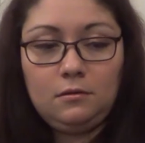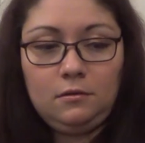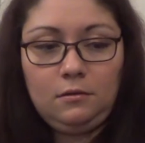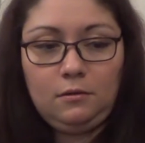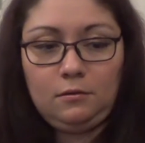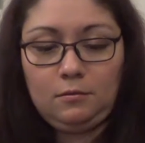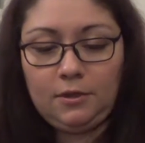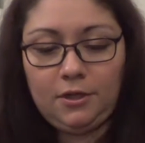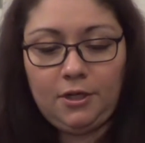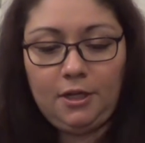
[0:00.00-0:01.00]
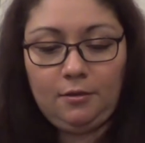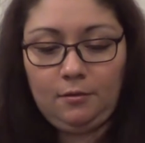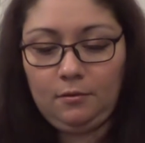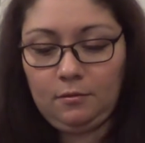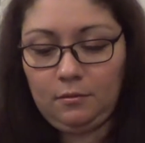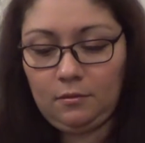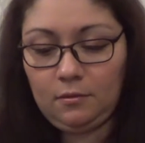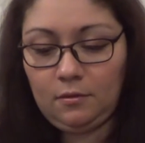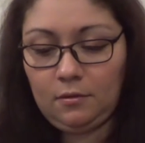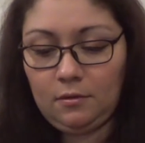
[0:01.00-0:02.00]
Ooh, what are you?
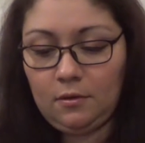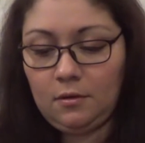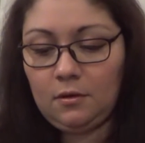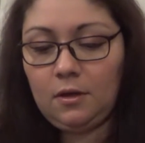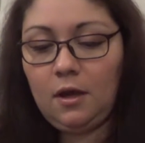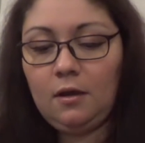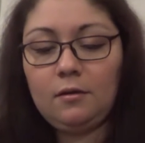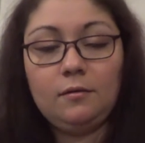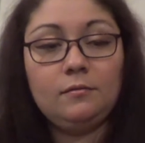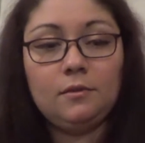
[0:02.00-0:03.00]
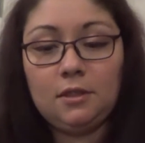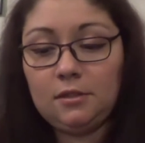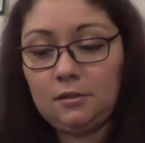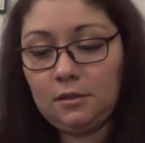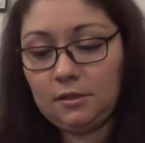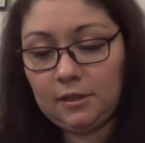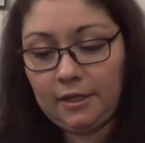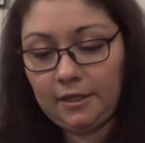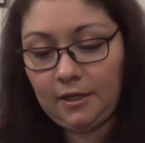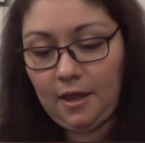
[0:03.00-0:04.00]
Oh, this looks
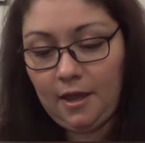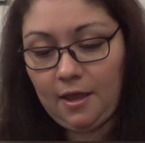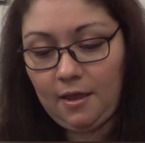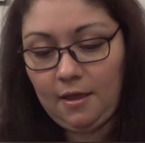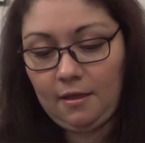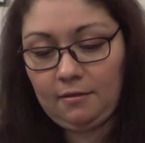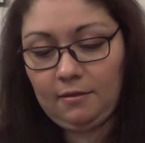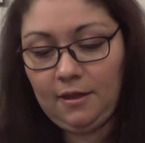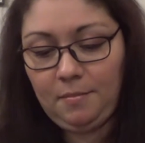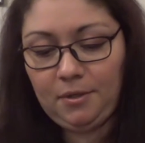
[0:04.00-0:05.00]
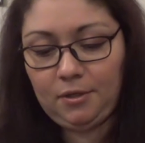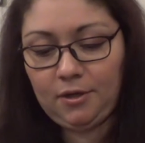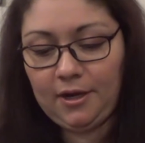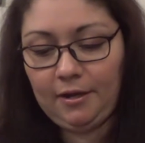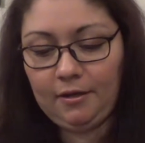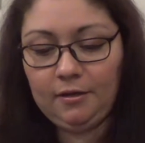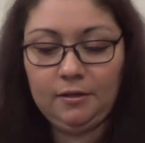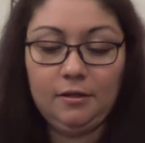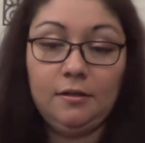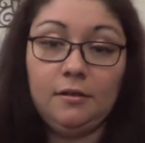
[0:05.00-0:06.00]
like a lip
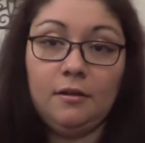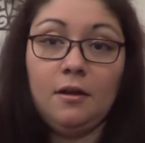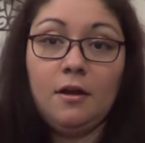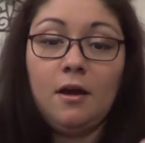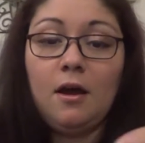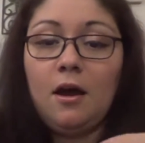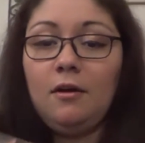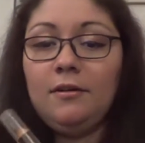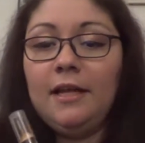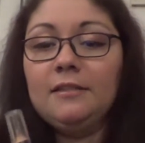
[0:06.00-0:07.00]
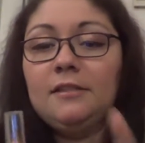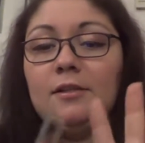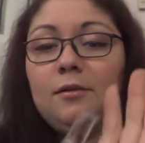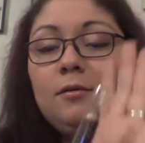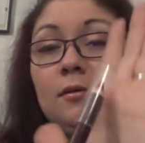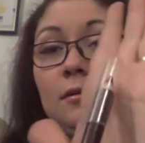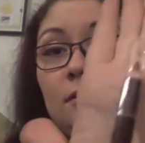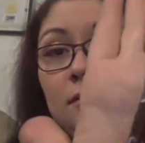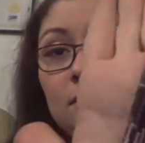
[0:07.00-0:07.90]
crayon. Oh, that's cool.